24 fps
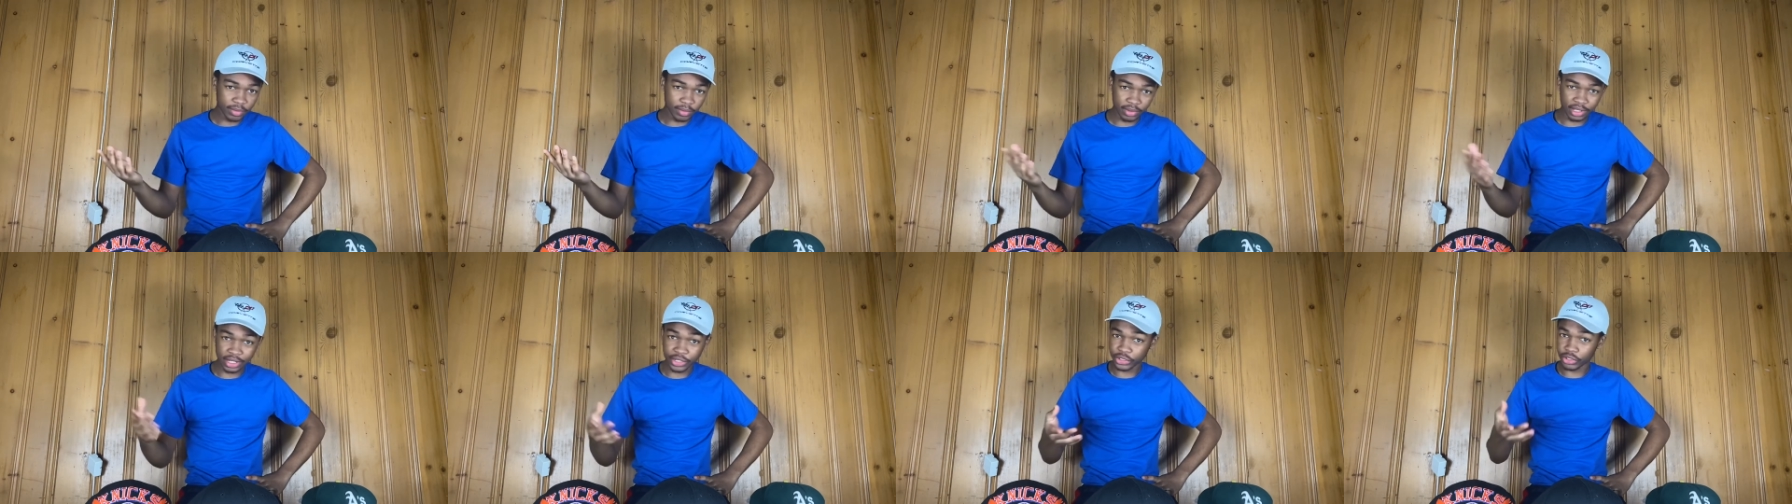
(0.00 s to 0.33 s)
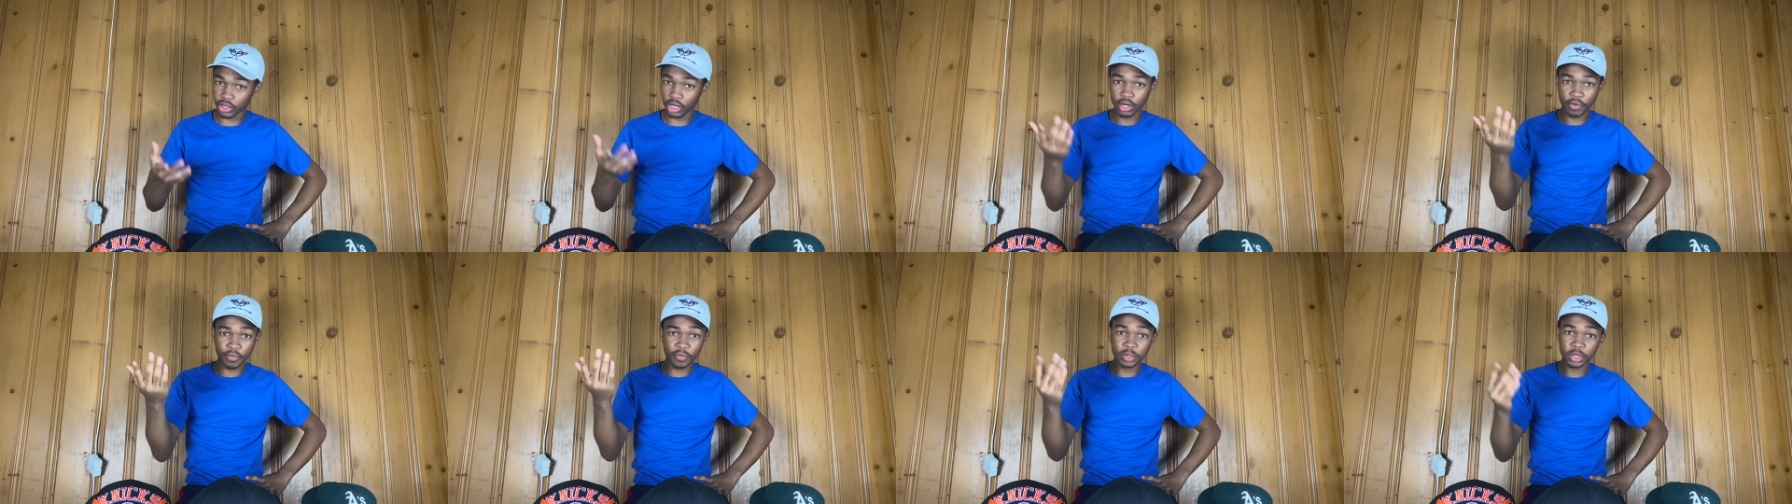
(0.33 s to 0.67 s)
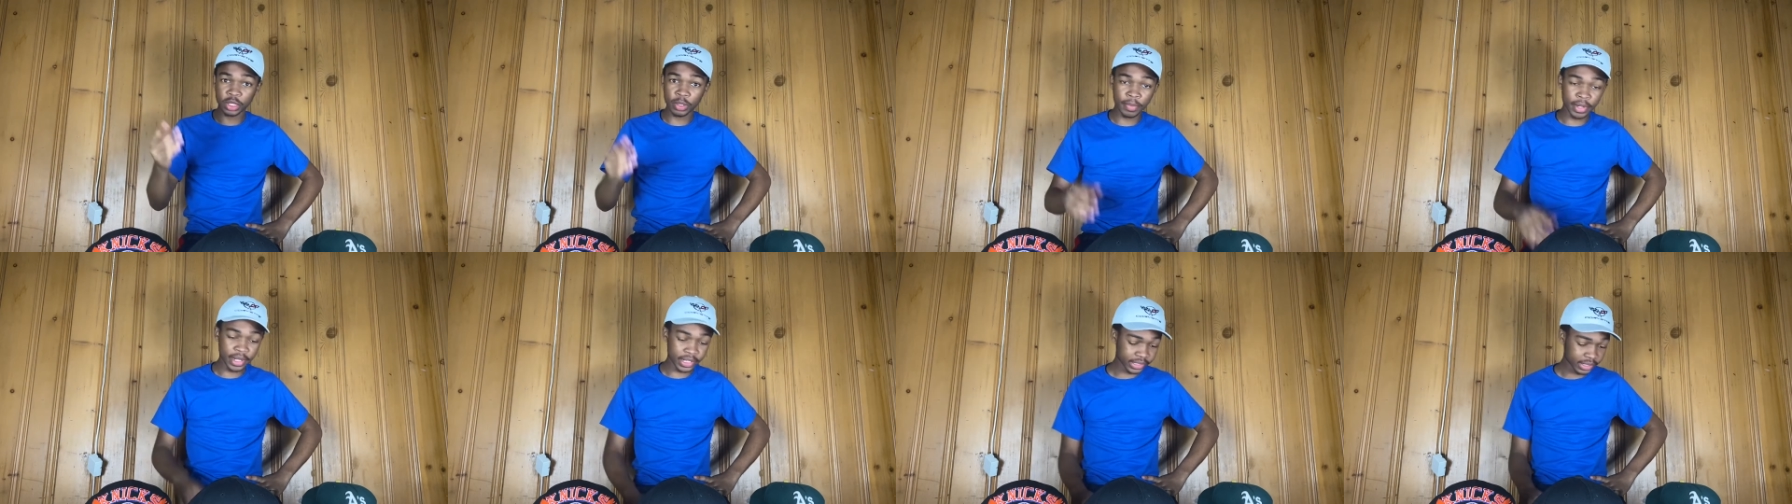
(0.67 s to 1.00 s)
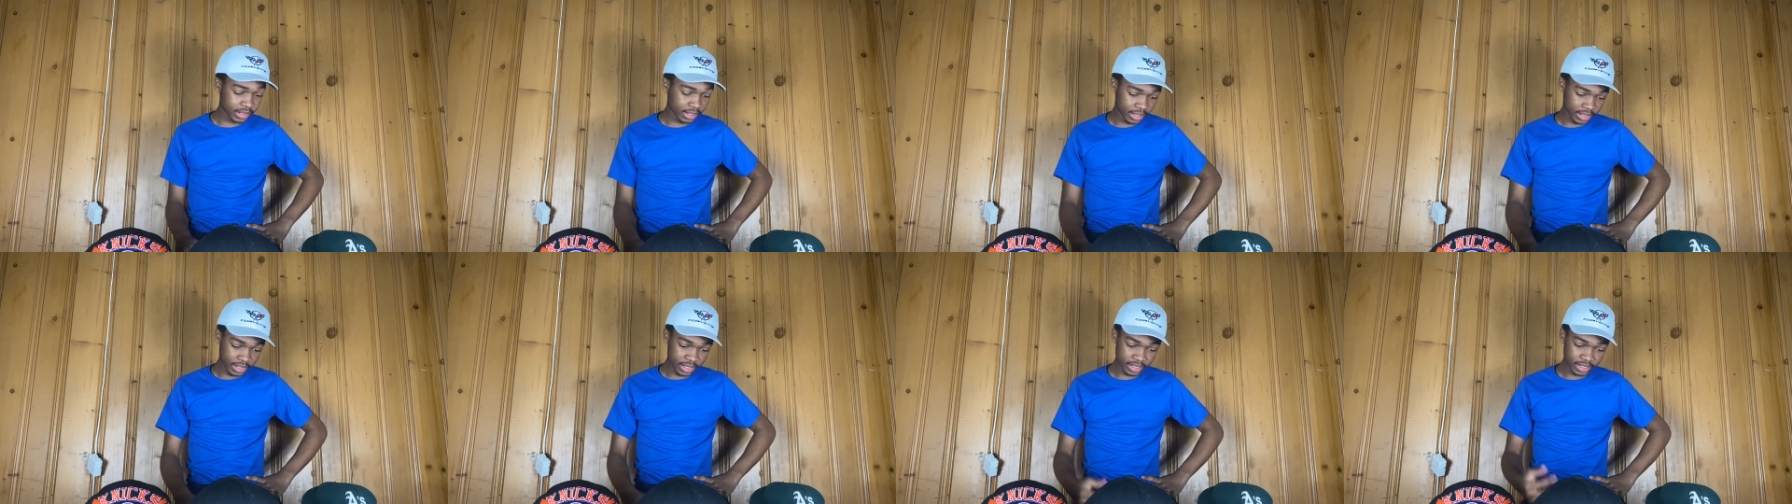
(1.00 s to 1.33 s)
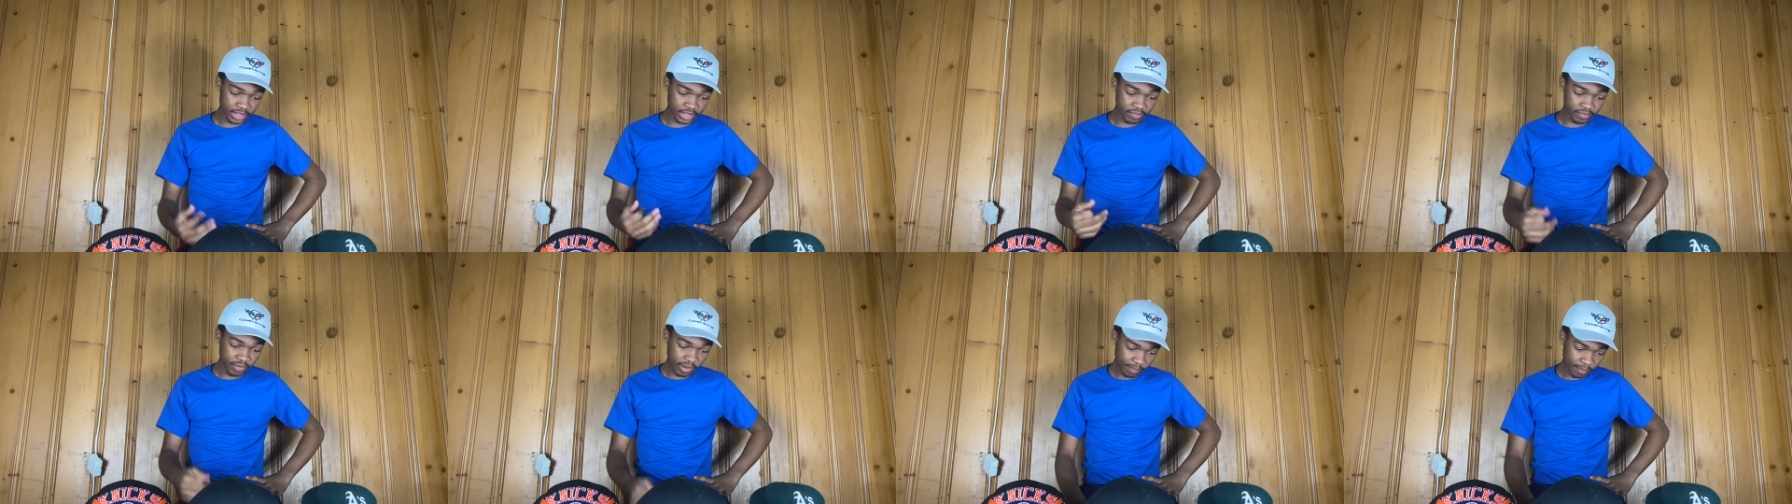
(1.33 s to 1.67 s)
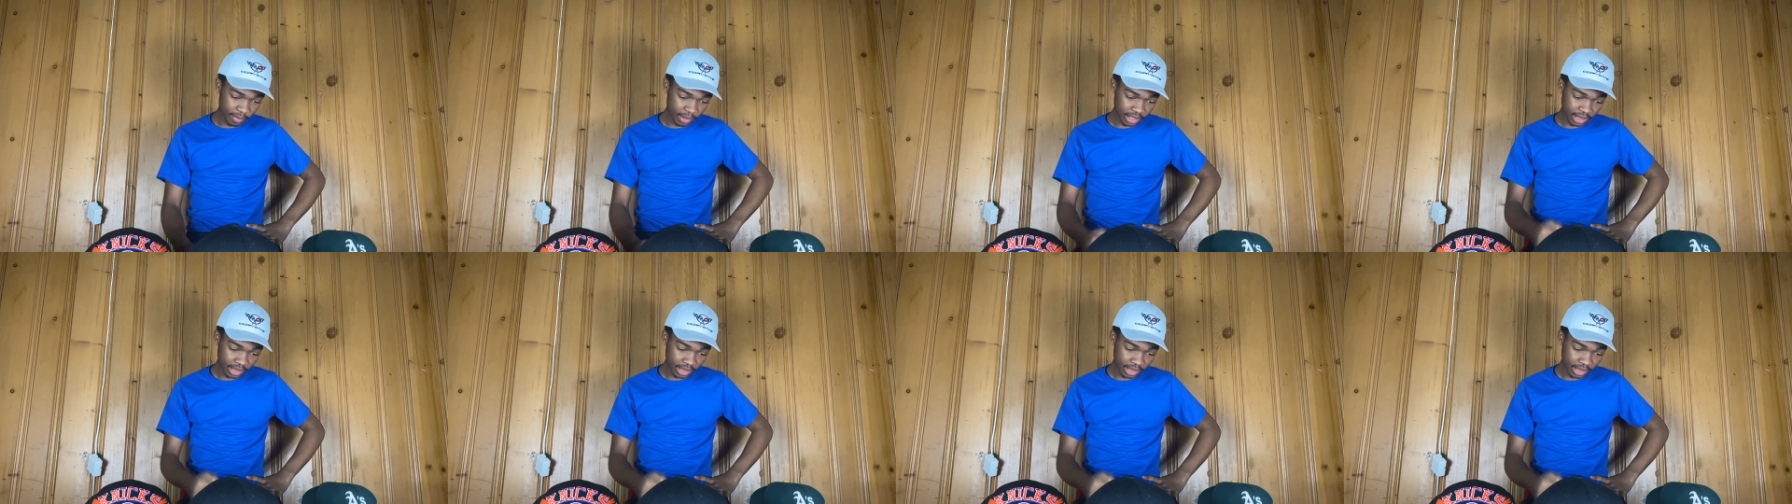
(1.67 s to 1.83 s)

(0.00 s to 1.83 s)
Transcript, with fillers: Let's start off with the best, I guess. MVP,